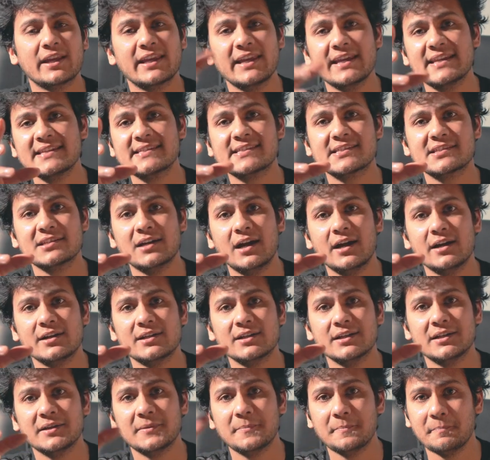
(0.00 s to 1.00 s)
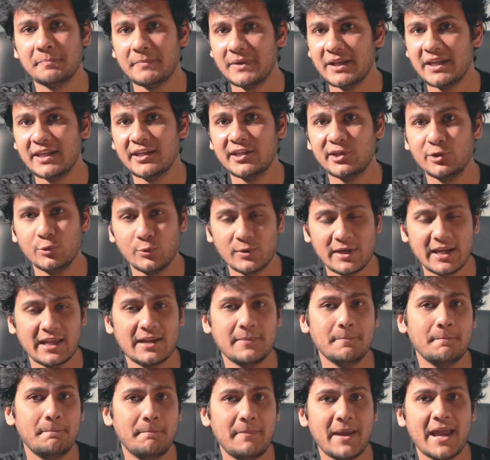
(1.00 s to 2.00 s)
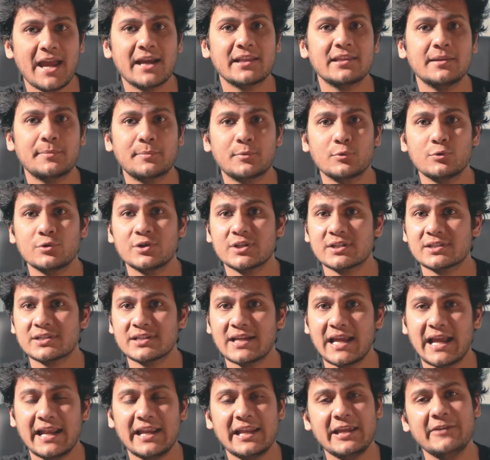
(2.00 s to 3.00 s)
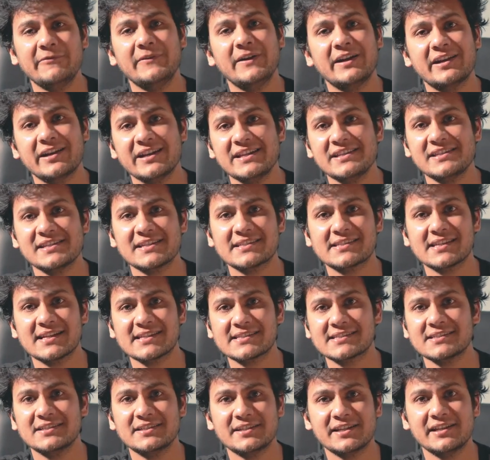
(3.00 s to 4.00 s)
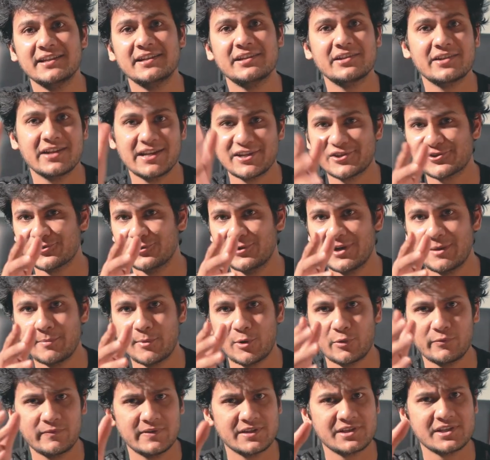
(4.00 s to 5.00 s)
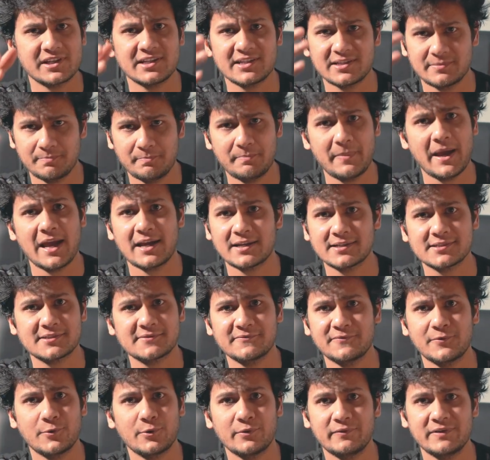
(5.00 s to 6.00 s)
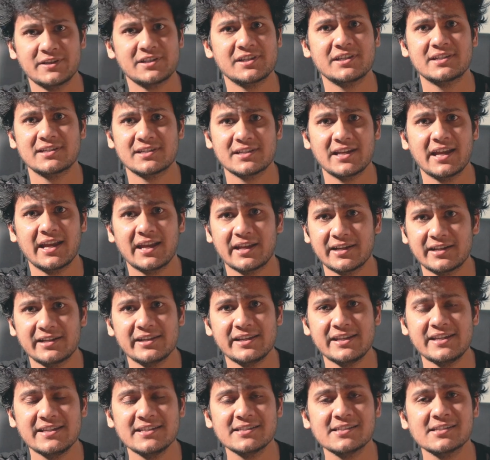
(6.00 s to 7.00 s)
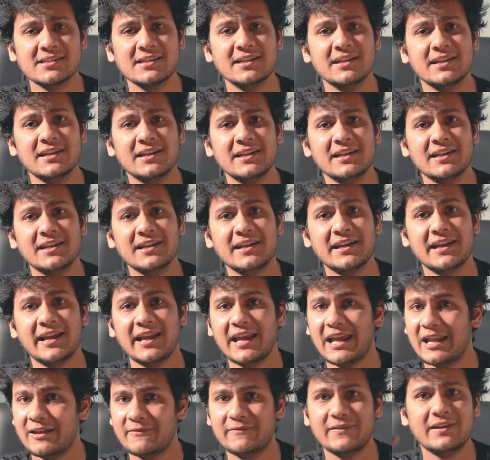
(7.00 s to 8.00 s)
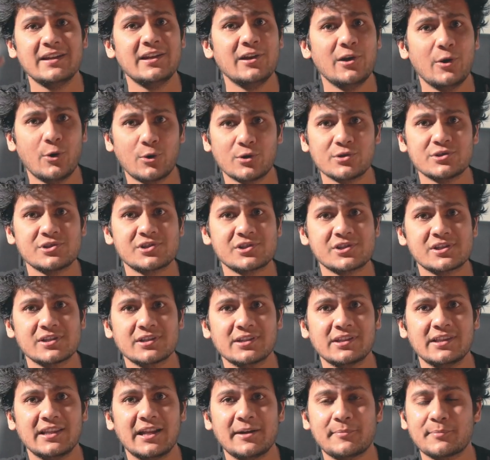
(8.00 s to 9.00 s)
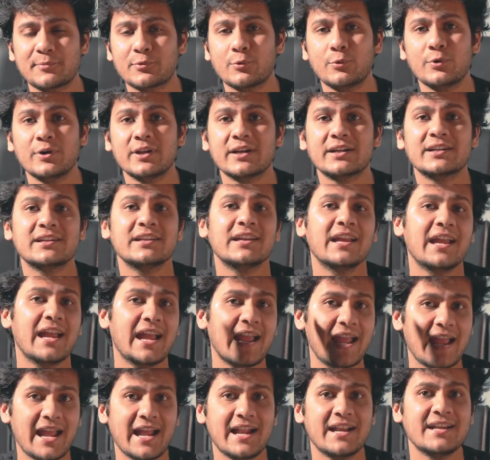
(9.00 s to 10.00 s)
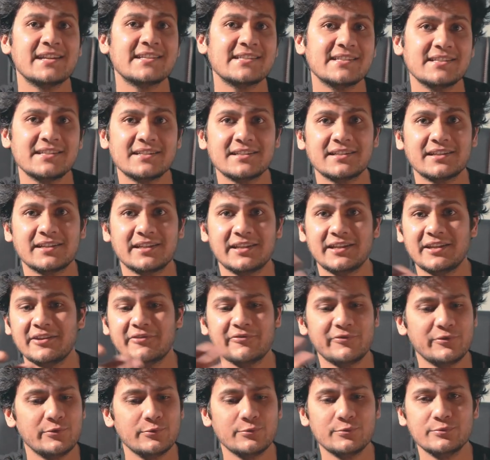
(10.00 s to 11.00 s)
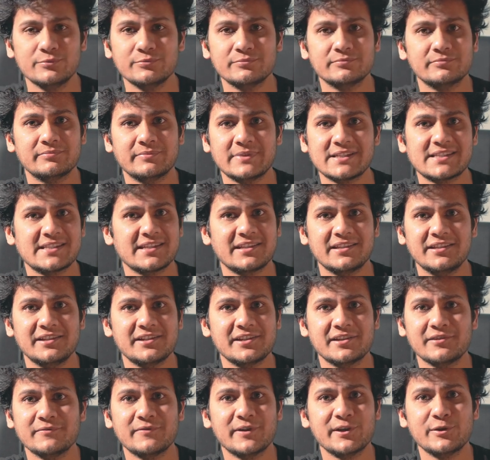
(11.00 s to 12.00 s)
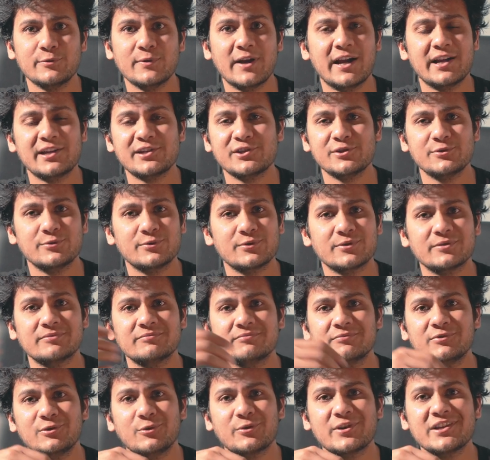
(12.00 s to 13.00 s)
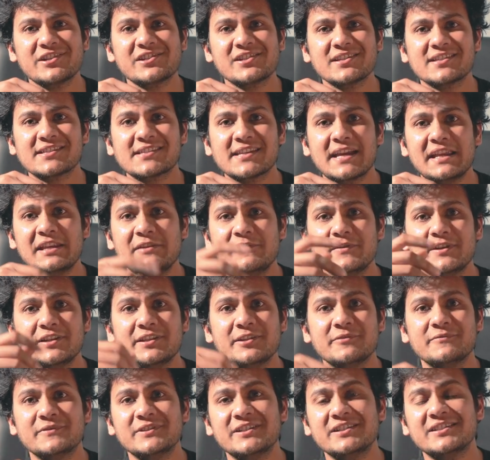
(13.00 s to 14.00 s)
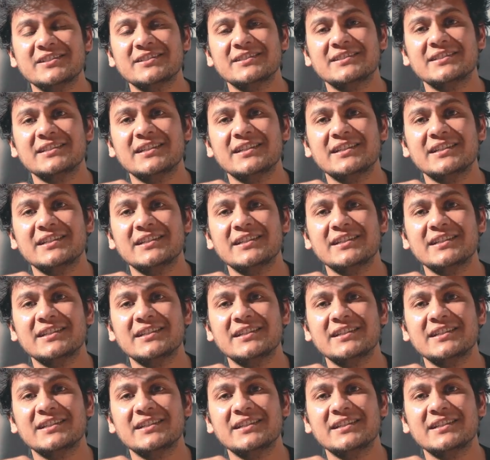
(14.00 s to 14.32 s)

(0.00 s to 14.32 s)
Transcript: a Kickstarter, meaning you can back the product, and if it reaches a certain threshold amount which it backs for, which it agrees, it will launch that product and give you, basically deliver you at your locations anywhere in the world.